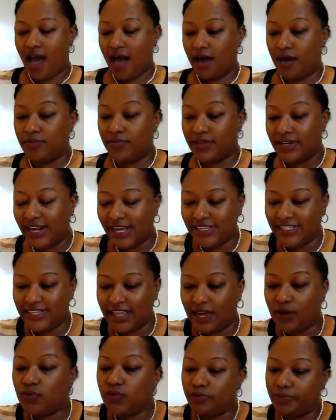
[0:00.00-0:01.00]
The next
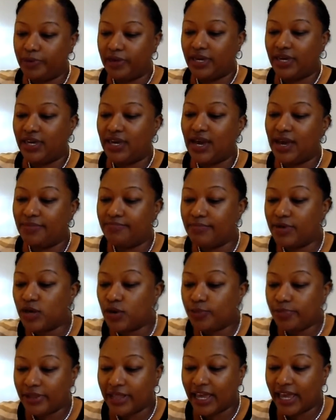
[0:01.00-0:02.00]
thing would be
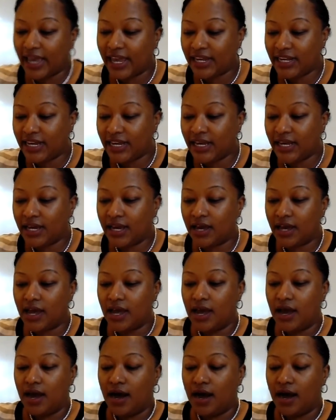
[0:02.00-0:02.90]
meal planning